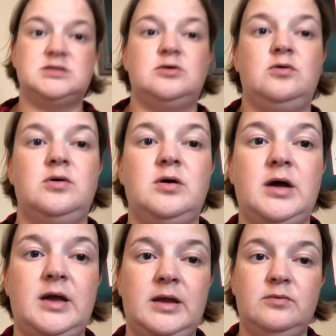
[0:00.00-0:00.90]
So
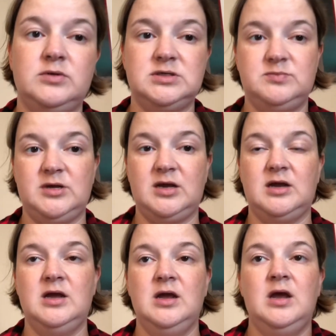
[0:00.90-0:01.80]
I will just
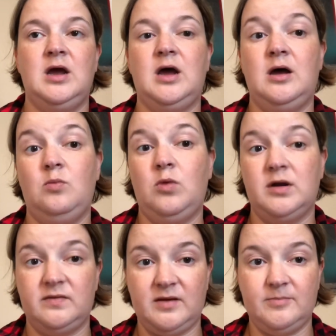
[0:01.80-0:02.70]
pick one
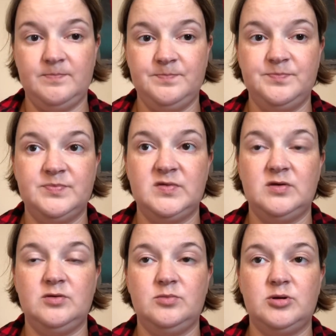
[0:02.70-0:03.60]
of them
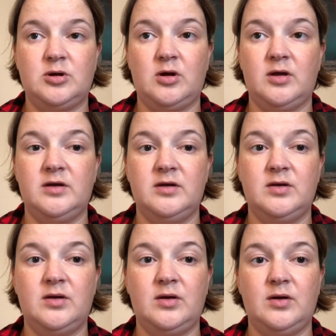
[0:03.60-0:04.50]
to put on
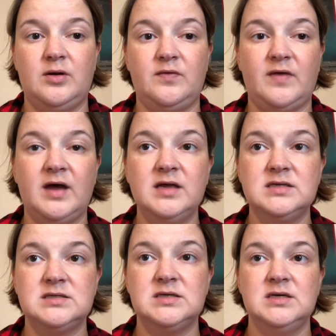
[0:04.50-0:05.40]

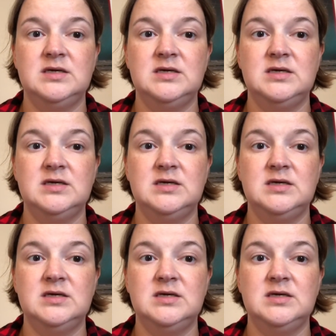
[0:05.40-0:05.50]
that.